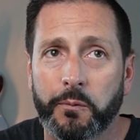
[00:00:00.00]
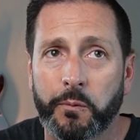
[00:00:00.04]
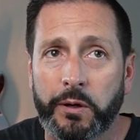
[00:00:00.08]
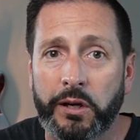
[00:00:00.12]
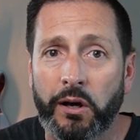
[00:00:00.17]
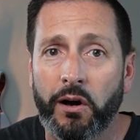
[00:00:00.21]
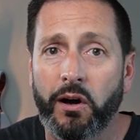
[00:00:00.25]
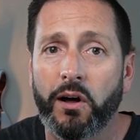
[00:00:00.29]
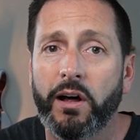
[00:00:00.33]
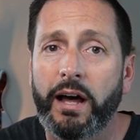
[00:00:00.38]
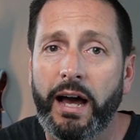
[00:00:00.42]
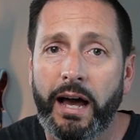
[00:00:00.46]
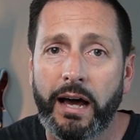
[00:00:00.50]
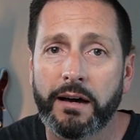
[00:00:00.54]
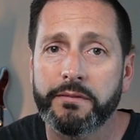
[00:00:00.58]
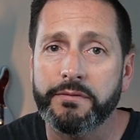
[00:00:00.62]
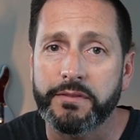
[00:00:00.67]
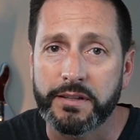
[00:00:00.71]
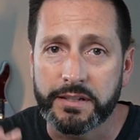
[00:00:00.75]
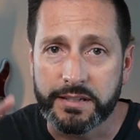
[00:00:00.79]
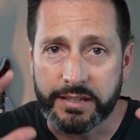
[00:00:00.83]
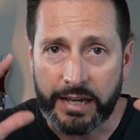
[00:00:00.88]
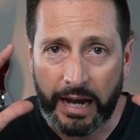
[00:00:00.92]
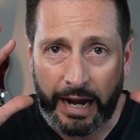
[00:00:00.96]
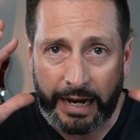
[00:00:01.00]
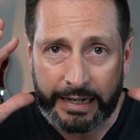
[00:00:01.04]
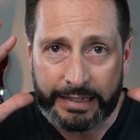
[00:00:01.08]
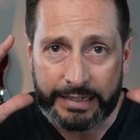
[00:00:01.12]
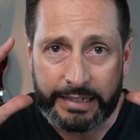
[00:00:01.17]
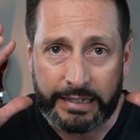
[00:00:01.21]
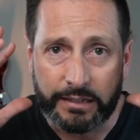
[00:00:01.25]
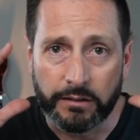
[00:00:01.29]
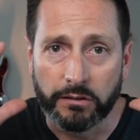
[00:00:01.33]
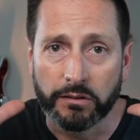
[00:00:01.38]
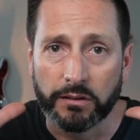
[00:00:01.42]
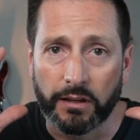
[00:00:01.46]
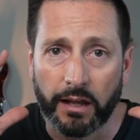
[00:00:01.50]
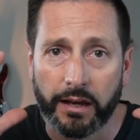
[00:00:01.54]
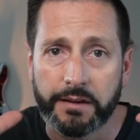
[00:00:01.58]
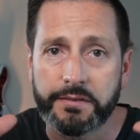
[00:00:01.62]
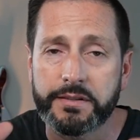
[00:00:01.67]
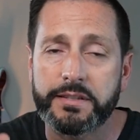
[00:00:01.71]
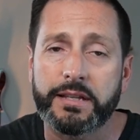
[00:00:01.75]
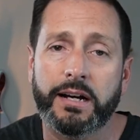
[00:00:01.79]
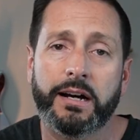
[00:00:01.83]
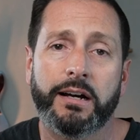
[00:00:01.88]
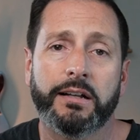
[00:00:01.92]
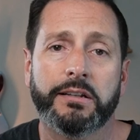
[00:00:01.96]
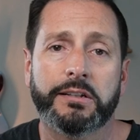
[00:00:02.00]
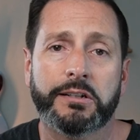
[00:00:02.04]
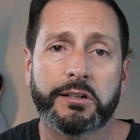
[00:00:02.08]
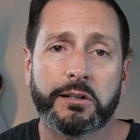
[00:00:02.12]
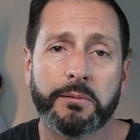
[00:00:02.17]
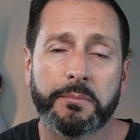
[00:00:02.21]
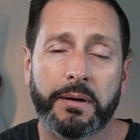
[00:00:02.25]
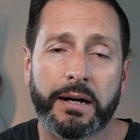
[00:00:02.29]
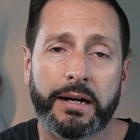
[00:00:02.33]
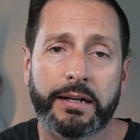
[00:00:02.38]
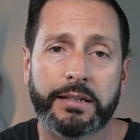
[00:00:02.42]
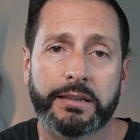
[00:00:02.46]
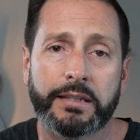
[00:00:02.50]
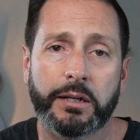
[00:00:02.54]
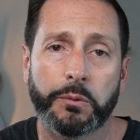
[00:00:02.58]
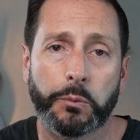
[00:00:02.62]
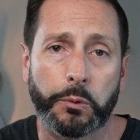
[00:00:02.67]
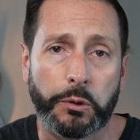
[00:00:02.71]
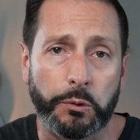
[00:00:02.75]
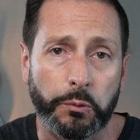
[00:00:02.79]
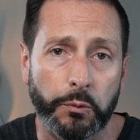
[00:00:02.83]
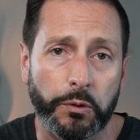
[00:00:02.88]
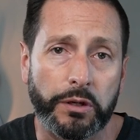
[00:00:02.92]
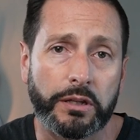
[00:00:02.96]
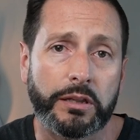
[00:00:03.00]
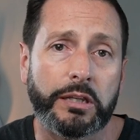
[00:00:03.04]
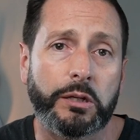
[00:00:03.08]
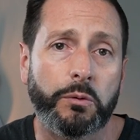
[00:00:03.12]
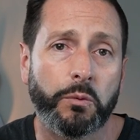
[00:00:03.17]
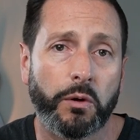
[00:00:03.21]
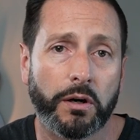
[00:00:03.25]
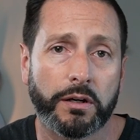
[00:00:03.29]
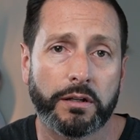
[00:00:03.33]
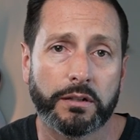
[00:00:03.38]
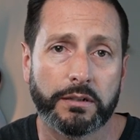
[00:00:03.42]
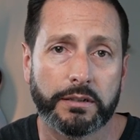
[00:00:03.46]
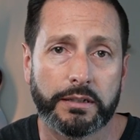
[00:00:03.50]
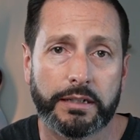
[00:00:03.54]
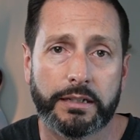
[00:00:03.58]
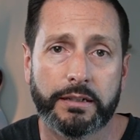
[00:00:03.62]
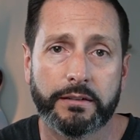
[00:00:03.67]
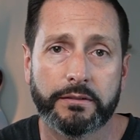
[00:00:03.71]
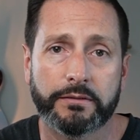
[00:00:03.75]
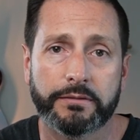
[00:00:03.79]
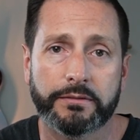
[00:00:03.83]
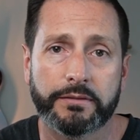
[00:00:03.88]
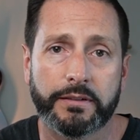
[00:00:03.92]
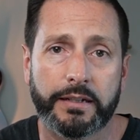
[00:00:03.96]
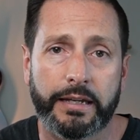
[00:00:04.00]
We all have this ideal lifestyle in our mind that we really want to live.